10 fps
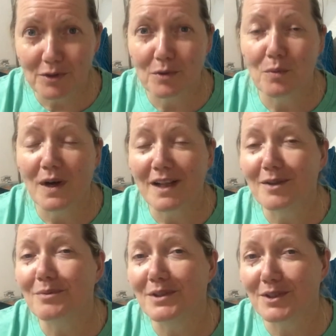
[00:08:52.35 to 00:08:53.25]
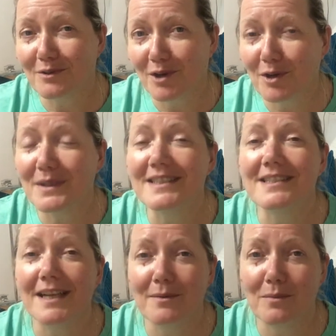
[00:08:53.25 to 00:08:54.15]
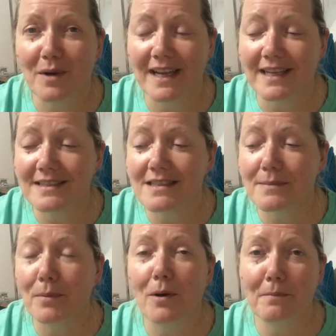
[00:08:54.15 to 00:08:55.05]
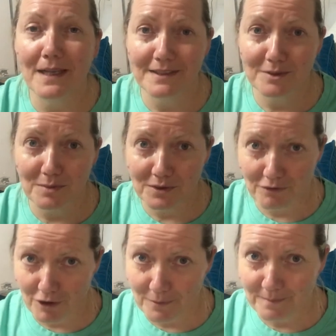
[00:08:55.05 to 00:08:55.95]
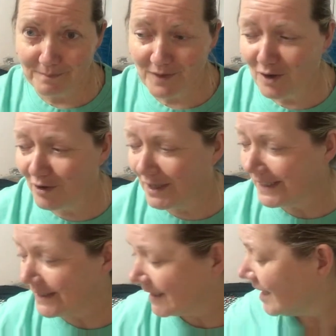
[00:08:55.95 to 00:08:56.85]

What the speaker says: your wealth will grow the same way as the pot plant will grow. All right.